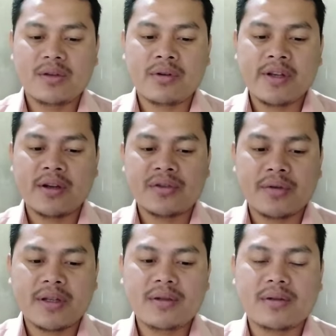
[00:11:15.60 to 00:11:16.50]
So dear
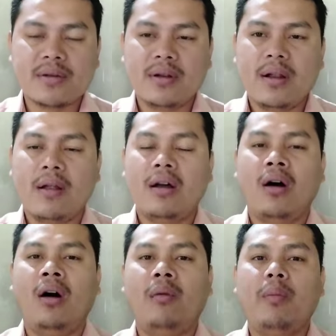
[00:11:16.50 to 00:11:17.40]
students,
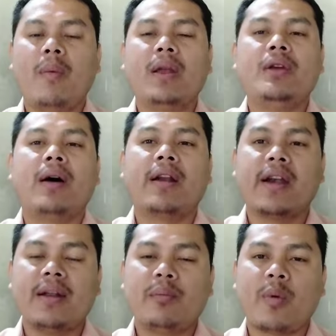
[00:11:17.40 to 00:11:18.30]
hope you are
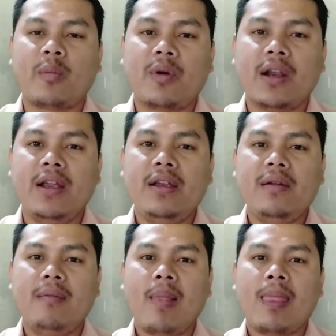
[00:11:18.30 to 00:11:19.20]
reading properly,
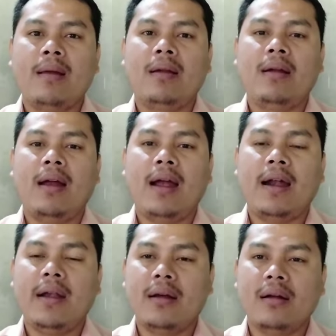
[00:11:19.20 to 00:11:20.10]

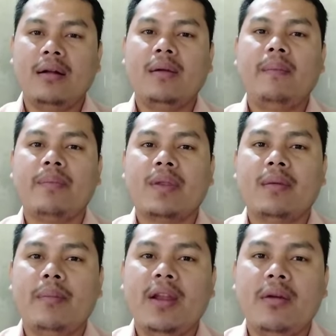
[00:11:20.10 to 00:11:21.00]
and
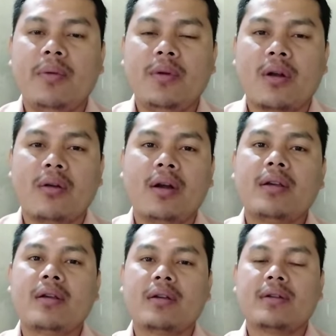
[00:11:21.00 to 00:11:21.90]
many of you are
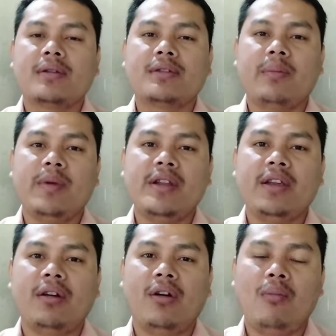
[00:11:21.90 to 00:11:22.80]
not
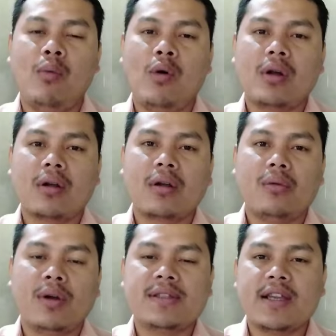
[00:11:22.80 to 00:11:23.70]
submitting your
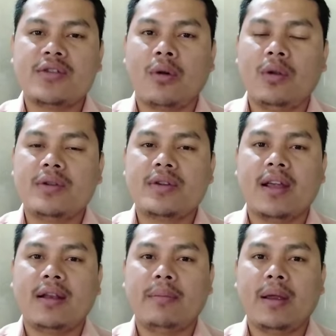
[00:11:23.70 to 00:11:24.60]
homework once I told,
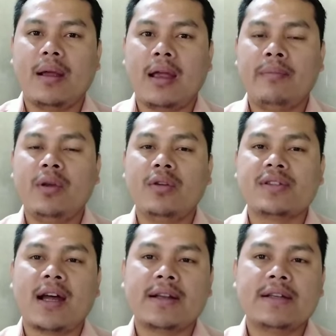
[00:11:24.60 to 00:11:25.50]
and a few
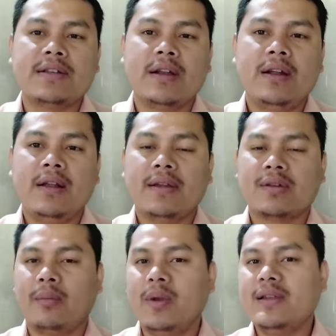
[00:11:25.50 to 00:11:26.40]
started.
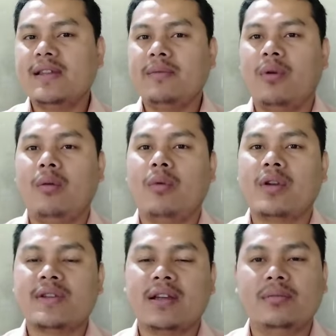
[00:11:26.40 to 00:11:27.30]
So please, if
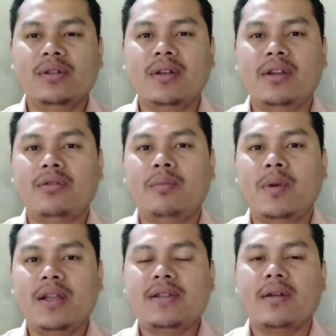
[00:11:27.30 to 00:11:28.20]
homework is given you,
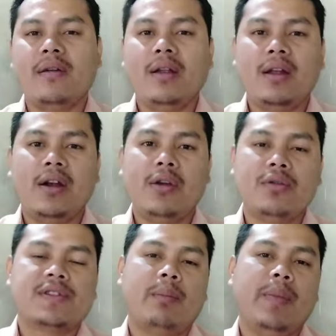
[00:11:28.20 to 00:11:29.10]
please
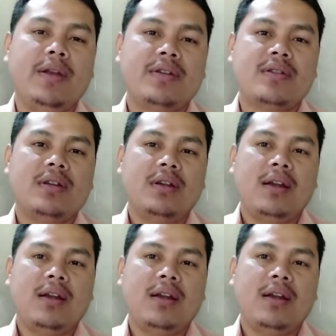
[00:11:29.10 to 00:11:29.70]
do submit,